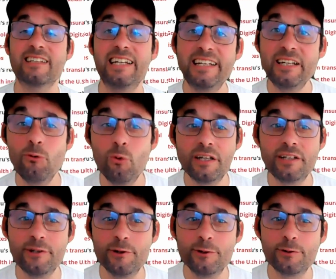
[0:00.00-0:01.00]

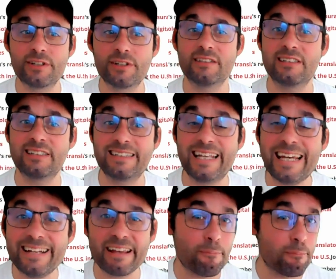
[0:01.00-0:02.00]
anyone used a
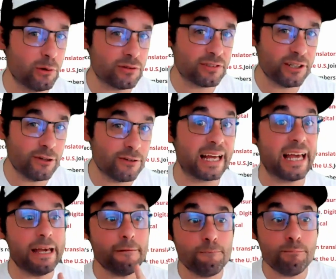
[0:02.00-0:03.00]
state apostille
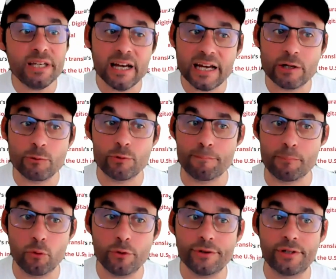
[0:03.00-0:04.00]
FBI
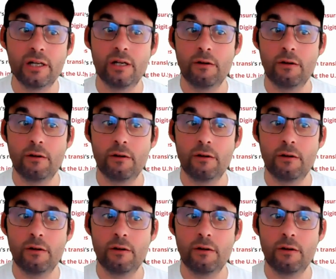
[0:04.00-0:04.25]
report